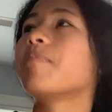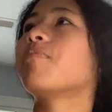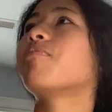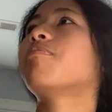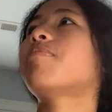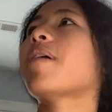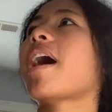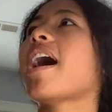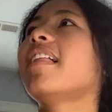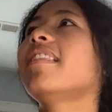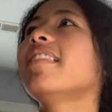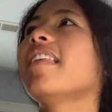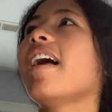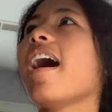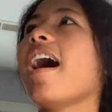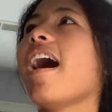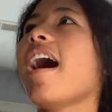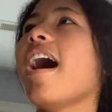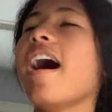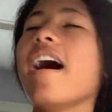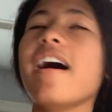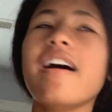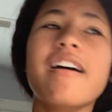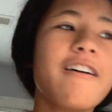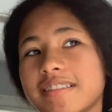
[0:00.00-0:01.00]

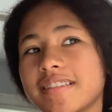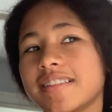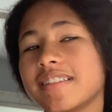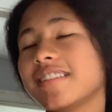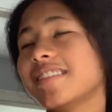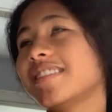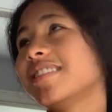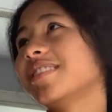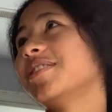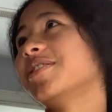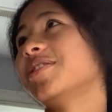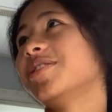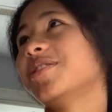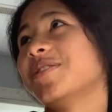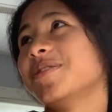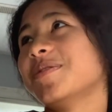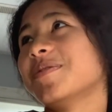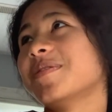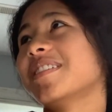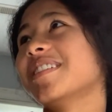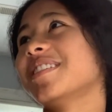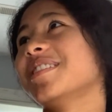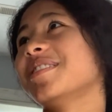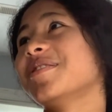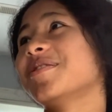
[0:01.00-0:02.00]
Bella! Do you
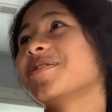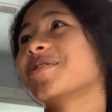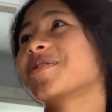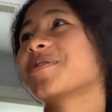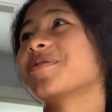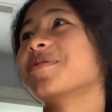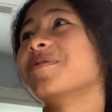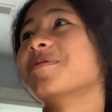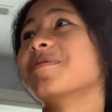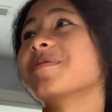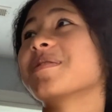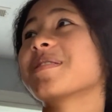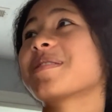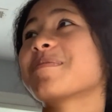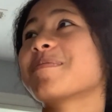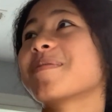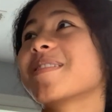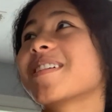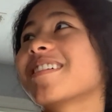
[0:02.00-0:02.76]
want to do school with me?